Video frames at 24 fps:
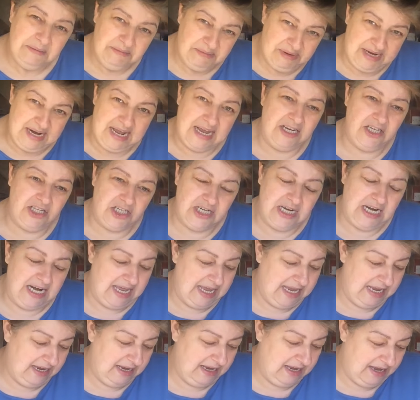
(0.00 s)
But
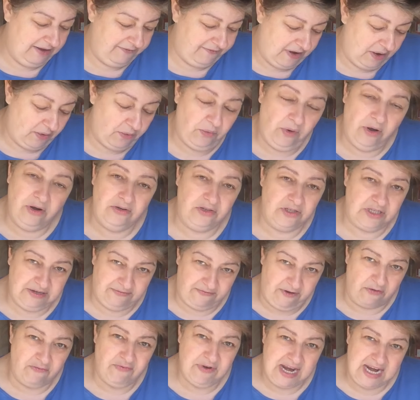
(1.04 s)
actually, if I want to,
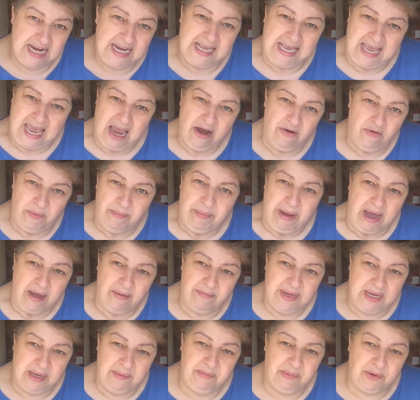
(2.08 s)
if I really care
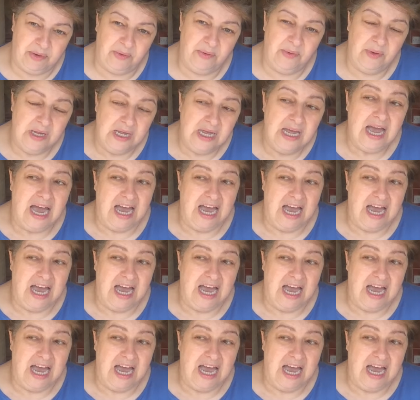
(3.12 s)
about people,